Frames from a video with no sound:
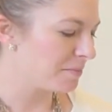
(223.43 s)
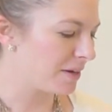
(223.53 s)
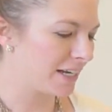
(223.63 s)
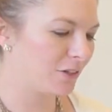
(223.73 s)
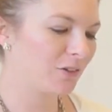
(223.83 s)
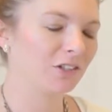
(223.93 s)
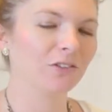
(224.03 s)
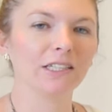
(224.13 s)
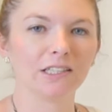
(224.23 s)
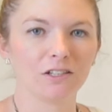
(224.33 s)
But you can
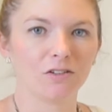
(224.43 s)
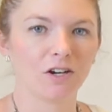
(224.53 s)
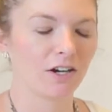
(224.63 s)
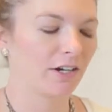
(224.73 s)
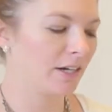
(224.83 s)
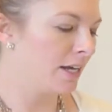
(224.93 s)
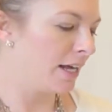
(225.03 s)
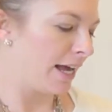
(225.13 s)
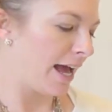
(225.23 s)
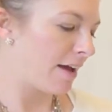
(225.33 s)
do this little card,
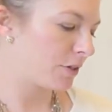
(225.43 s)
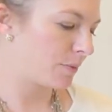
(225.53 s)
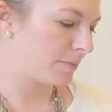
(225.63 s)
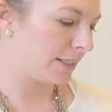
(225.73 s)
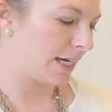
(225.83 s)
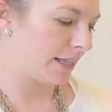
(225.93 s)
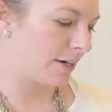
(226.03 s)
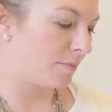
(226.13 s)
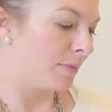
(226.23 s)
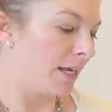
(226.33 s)
have your website
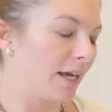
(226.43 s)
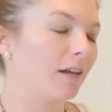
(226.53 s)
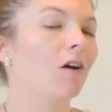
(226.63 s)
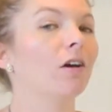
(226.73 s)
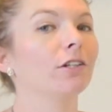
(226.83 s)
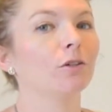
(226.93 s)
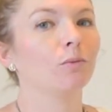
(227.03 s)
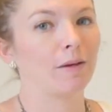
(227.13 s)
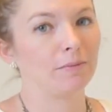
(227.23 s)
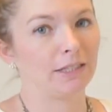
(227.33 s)
there, and on
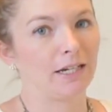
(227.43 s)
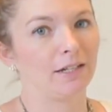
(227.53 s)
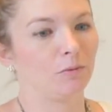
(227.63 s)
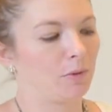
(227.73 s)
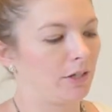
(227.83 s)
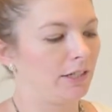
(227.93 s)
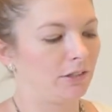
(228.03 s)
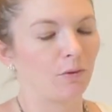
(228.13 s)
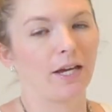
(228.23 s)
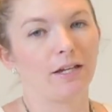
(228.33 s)
your website is where
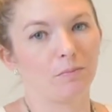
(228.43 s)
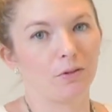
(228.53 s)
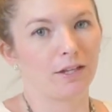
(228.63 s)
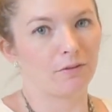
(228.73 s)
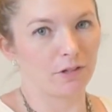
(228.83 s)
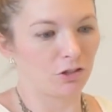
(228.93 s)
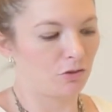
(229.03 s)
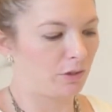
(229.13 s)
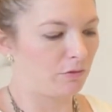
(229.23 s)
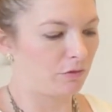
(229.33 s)
it's okay to put that
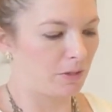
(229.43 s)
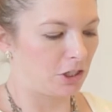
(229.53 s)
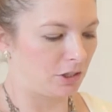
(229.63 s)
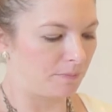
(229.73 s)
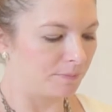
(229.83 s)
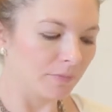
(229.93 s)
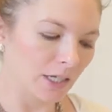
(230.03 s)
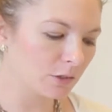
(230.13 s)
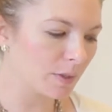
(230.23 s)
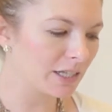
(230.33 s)
registry information,
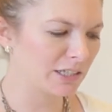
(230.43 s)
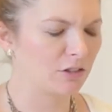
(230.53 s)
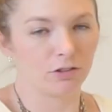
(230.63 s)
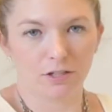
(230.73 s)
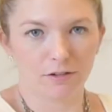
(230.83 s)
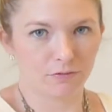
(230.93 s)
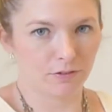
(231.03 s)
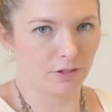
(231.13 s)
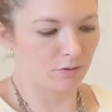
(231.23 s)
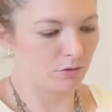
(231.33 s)
as well as other stuff,
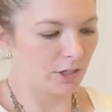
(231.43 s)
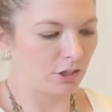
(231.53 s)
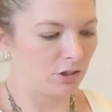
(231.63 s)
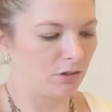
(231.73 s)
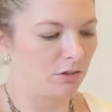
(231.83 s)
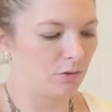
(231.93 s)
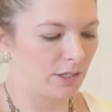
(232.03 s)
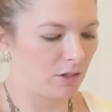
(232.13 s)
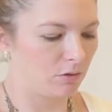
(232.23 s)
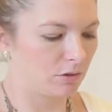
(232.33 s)
you know, directions,
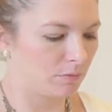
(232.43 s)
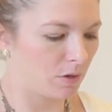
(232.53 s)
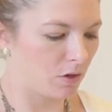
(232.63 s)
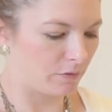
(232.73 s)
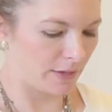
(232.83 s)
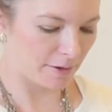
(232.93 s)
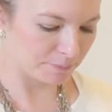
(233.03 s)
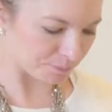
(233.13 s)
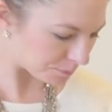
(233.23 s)
hotels, all of that.